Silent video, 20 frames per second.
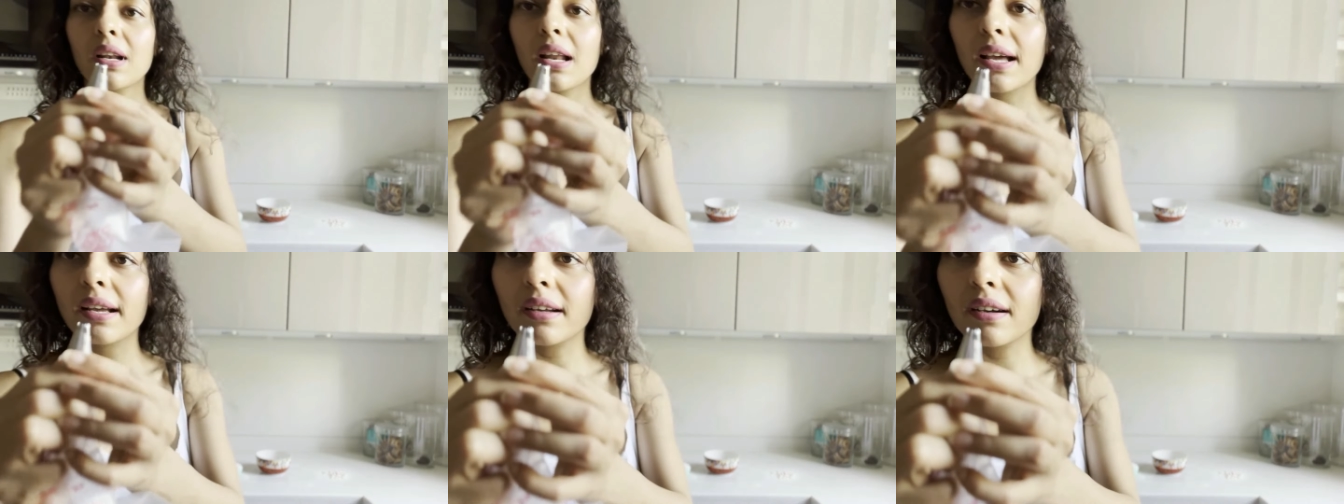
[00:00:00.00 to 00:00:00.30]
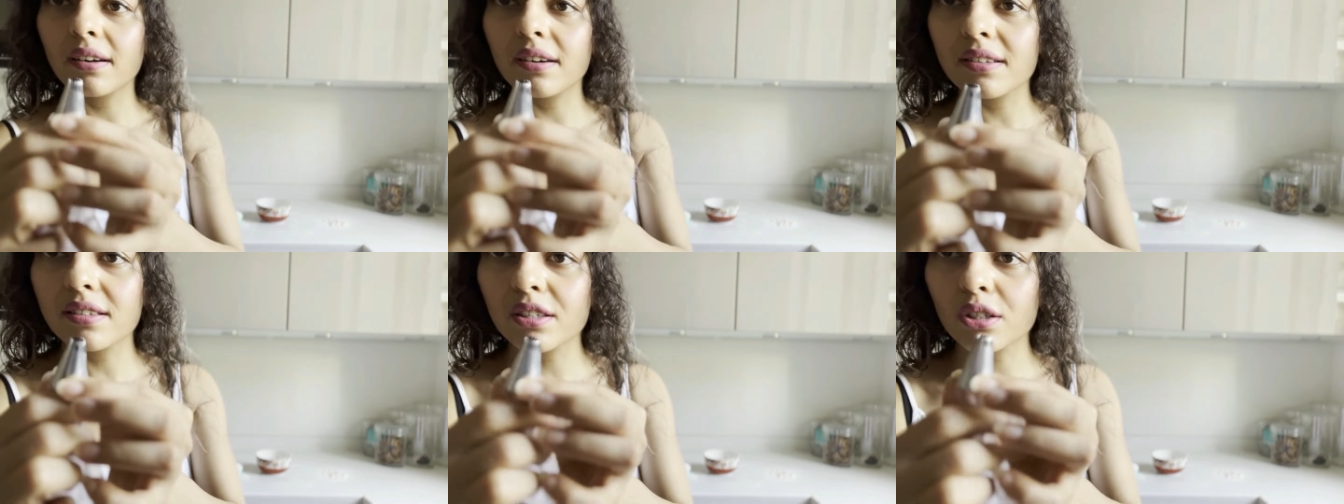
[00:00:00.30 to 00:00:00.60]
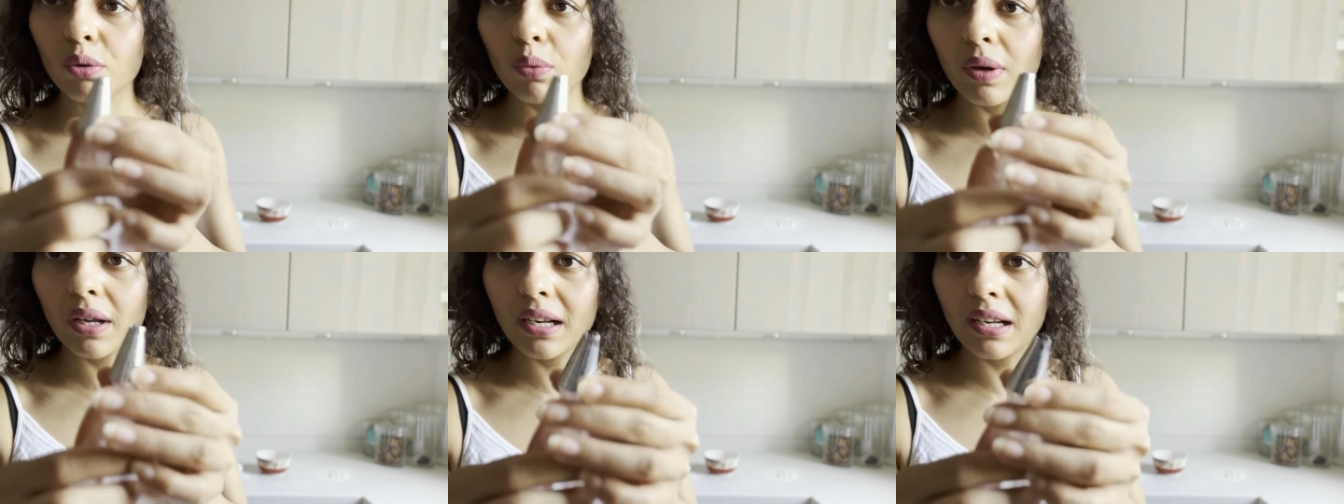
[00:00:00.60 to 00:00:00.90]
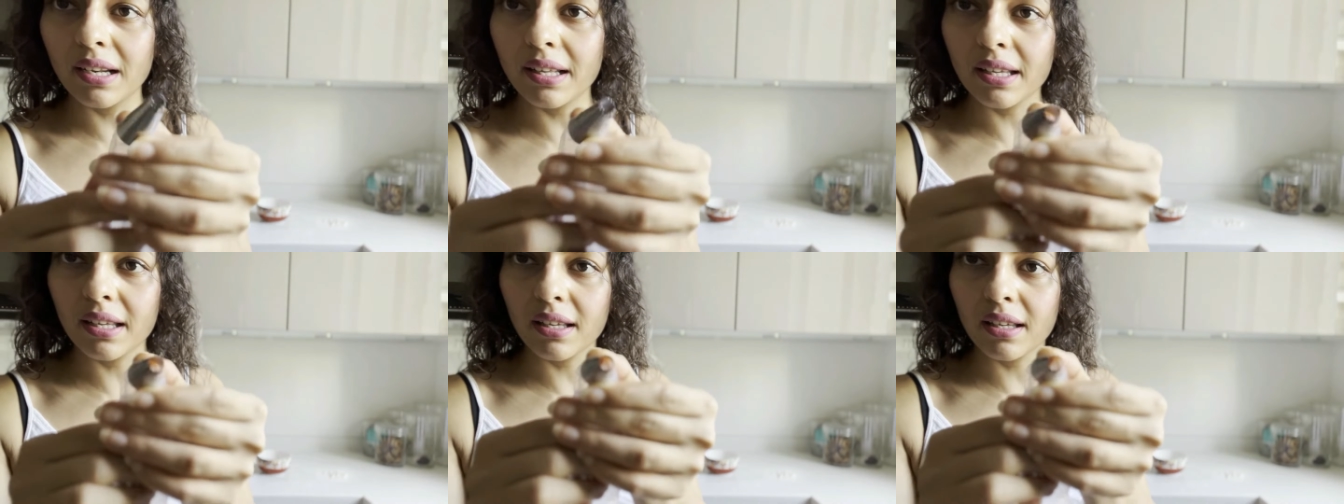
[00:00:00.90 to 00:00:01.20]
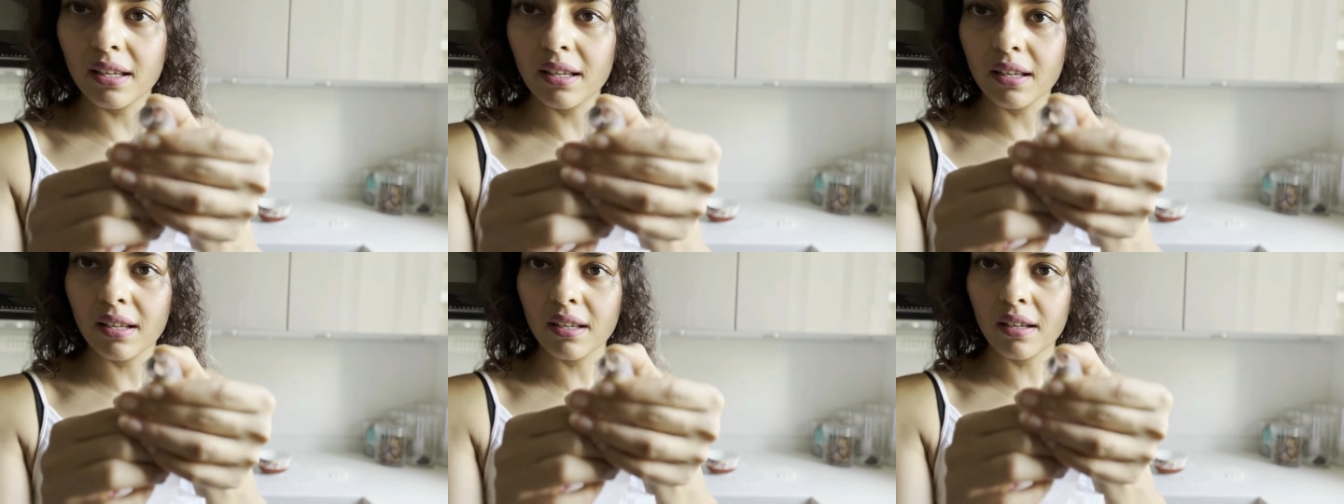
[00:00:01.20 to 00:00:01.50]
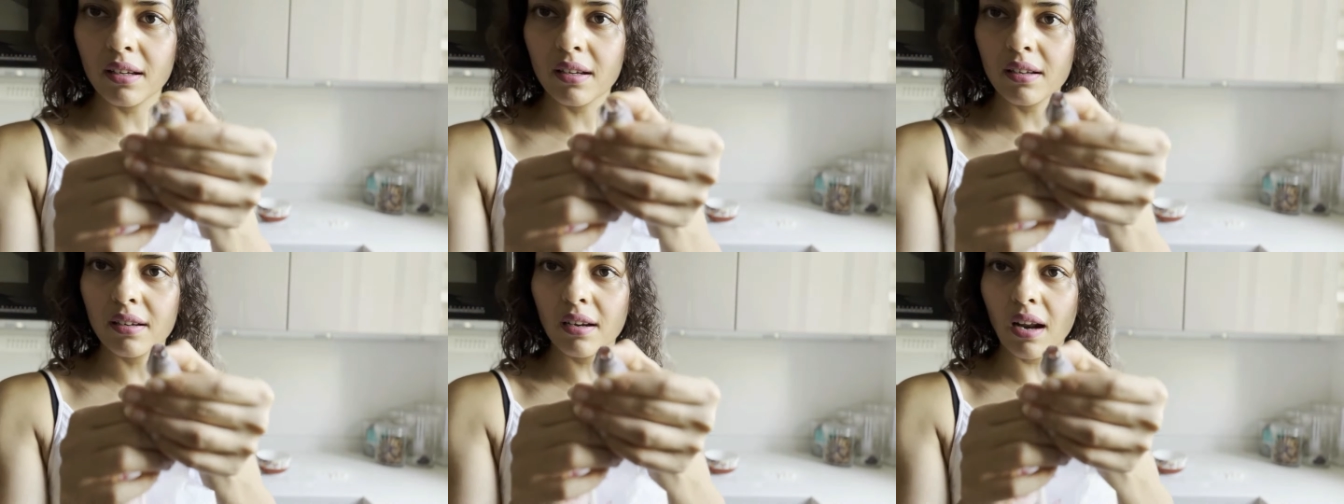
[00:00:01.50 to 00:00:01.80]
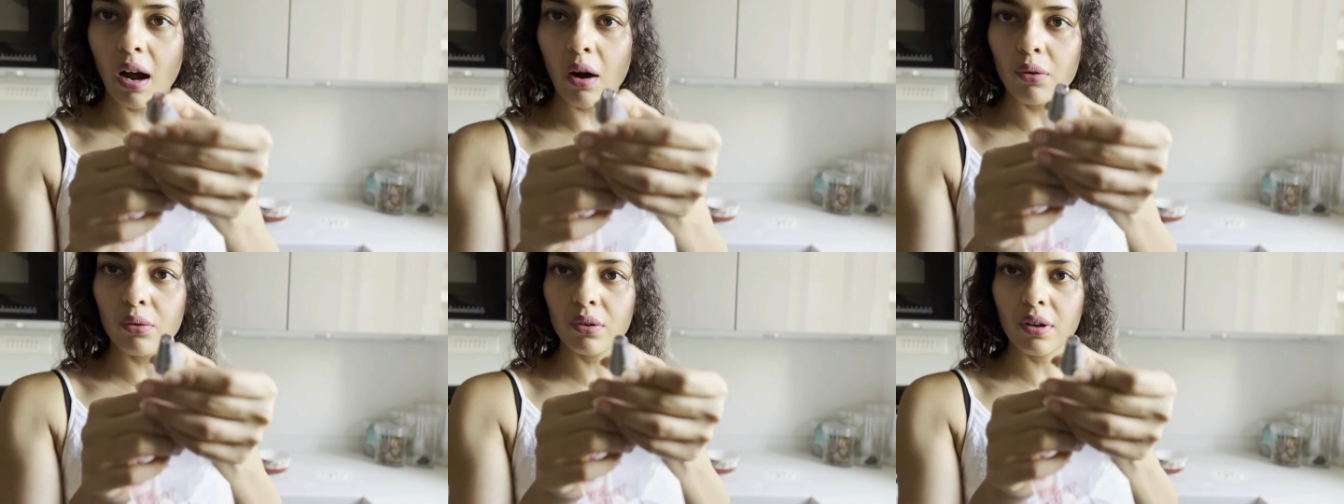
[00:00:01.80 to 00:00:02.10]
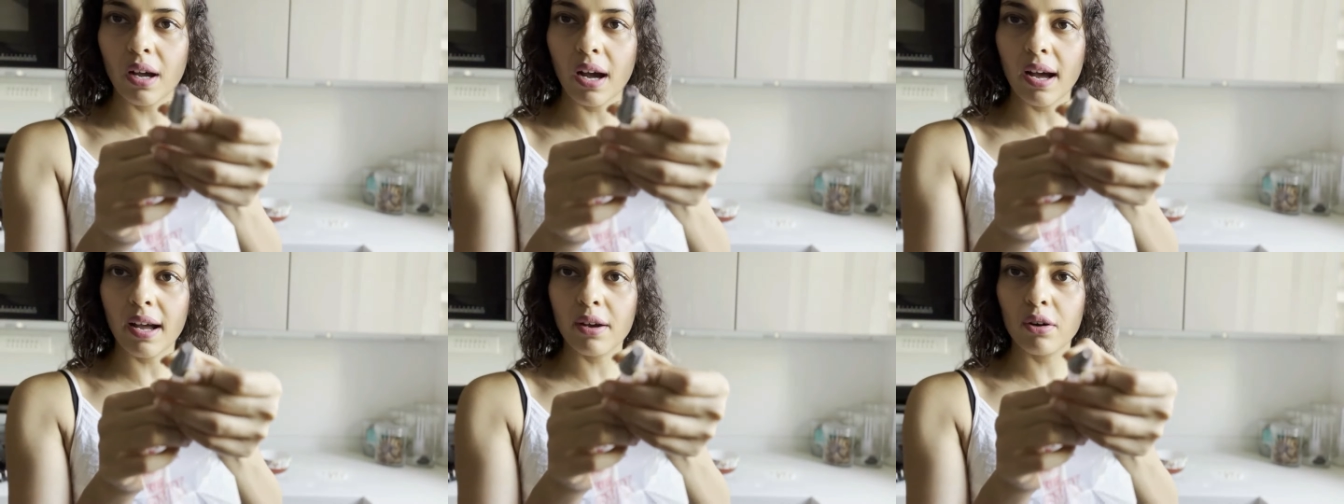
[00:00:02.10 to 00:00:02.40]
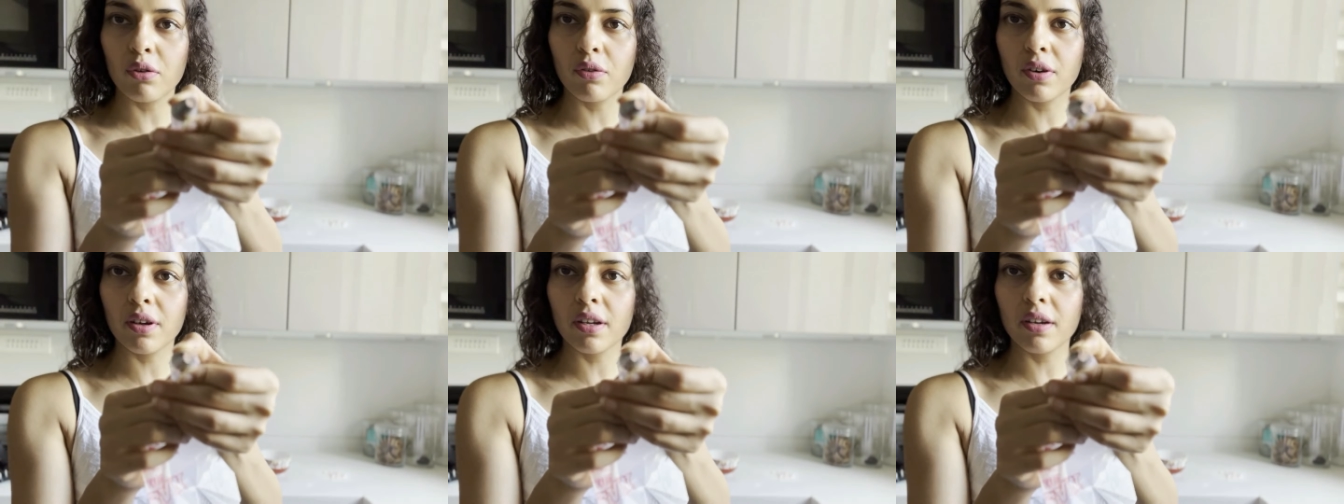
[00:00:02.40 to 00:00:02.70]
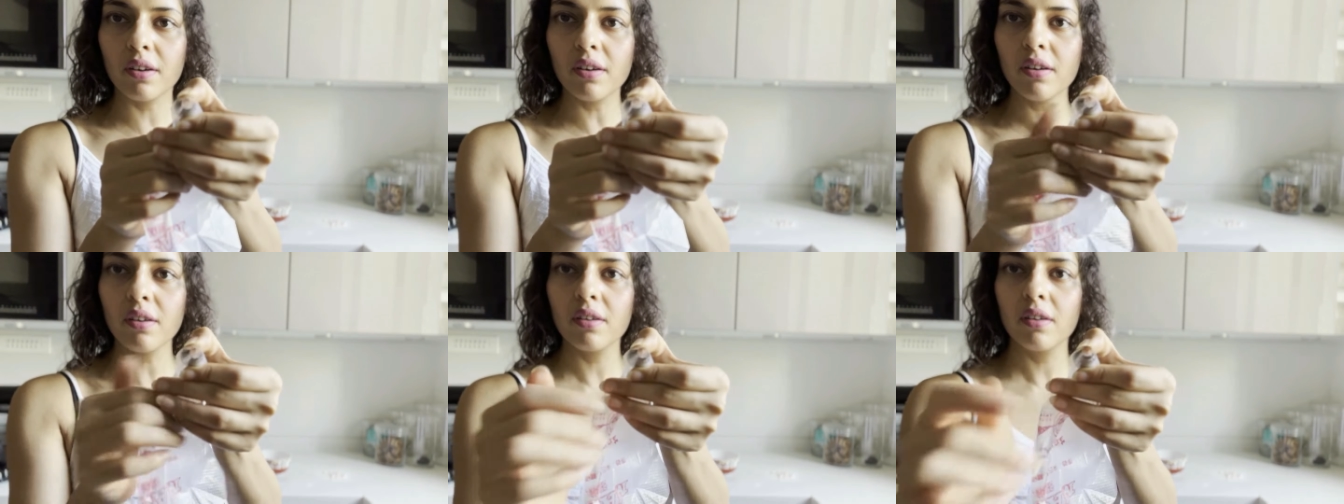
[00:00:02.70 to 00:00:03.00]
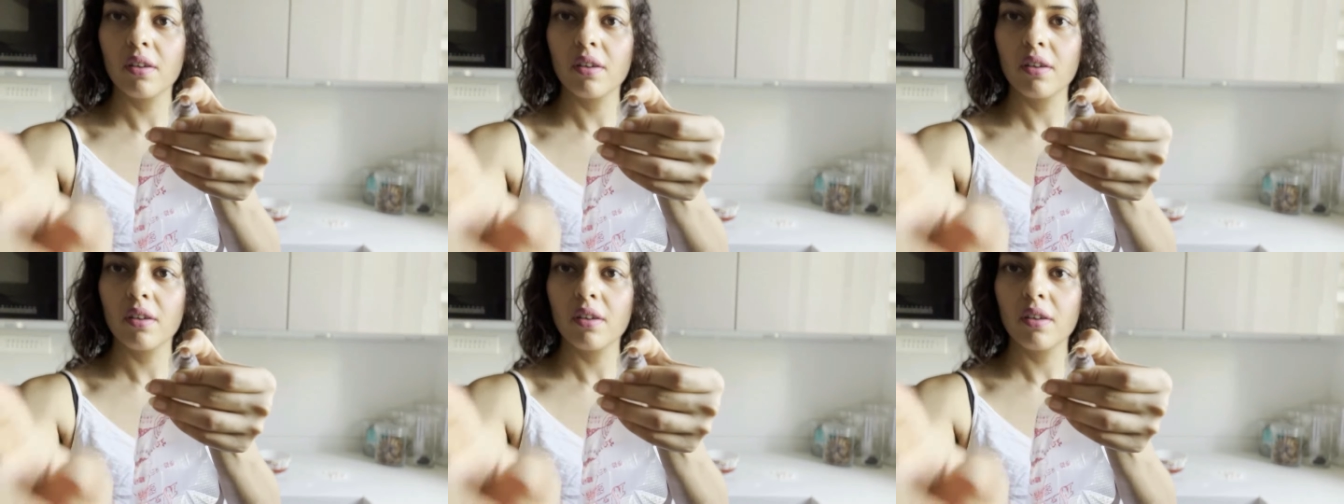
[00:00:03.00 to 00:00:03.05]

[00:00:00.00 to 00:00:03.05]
like a squiggly round guy over here.